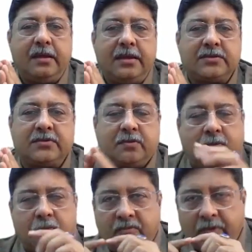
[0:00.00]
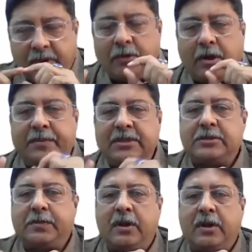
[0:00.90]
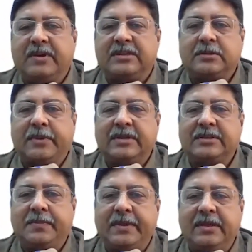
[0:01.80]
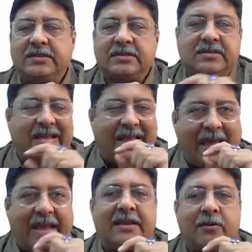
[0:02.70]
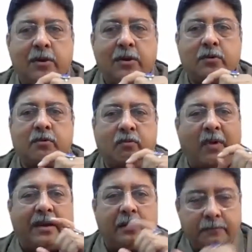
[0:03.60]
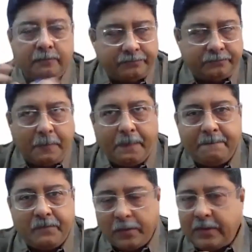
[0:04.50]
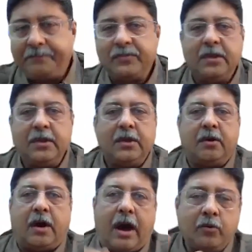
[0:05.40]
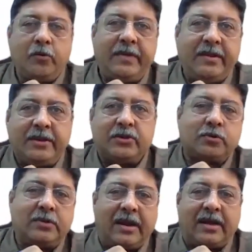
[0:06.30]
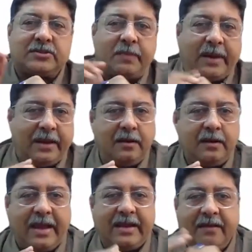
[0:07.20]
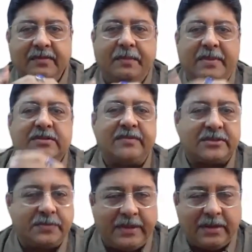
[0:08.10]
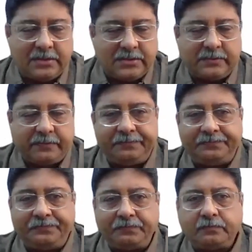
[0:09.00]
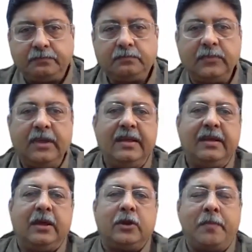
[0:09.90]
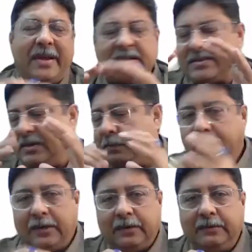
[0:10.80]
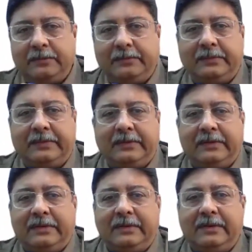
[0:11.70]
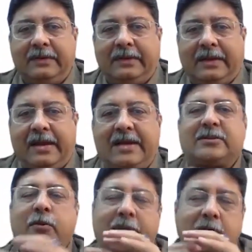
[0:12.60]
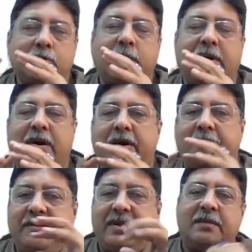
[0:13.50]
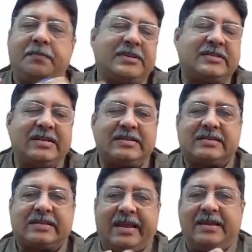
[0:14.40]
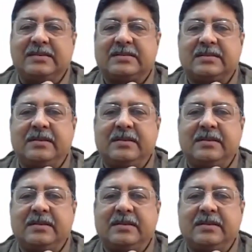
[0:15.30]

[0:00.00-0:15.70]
on a principle of customer experience n equal to 1. Okay, how do we reach to the last mile and give the best of the experience? To make it simpler, let's look into a real business case